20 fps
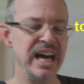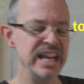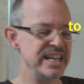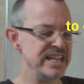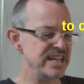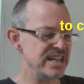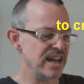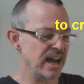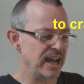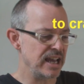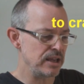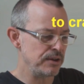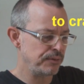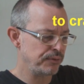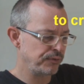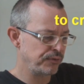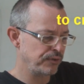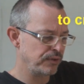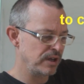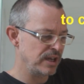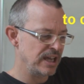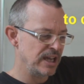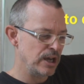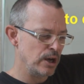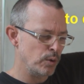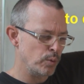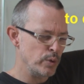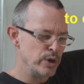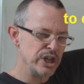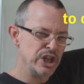a knife,
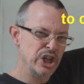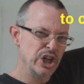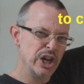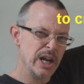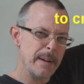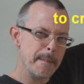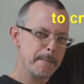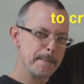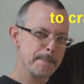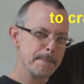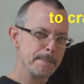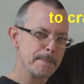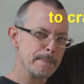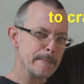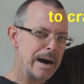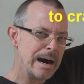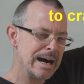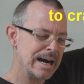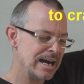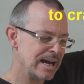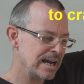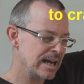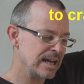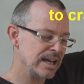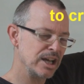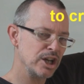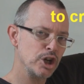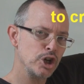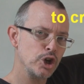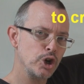we could
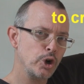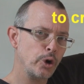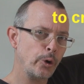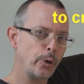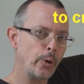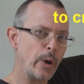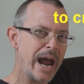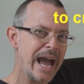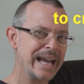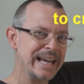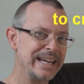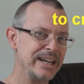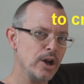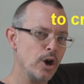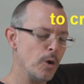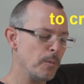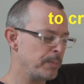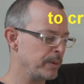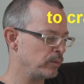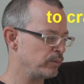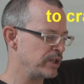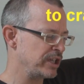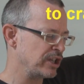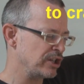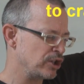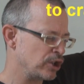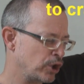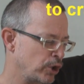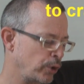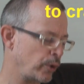crack it open. We
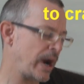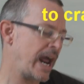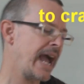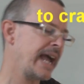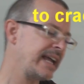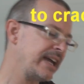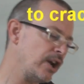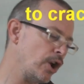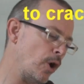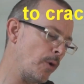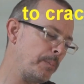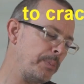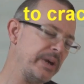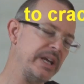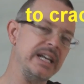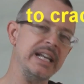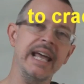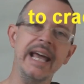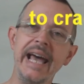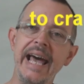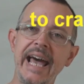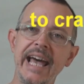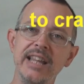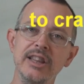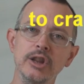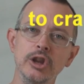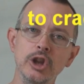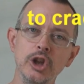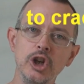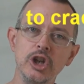could crack it open
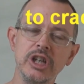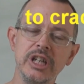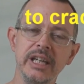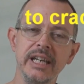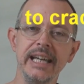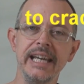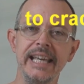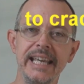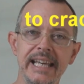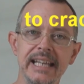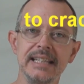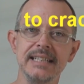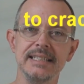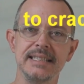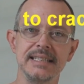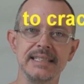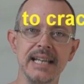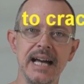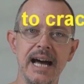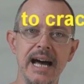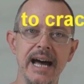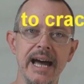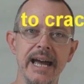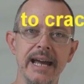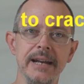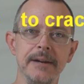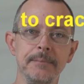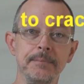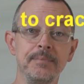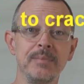and look
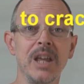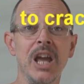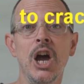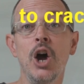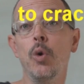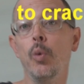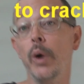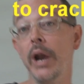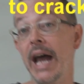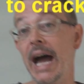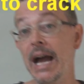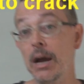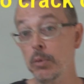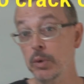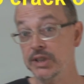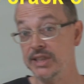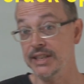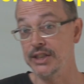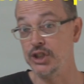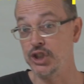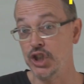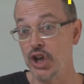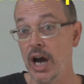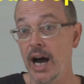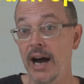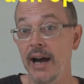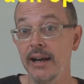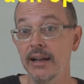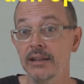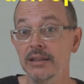inside. When I was a
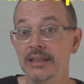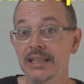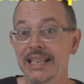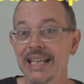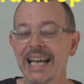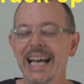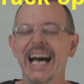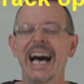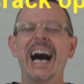child,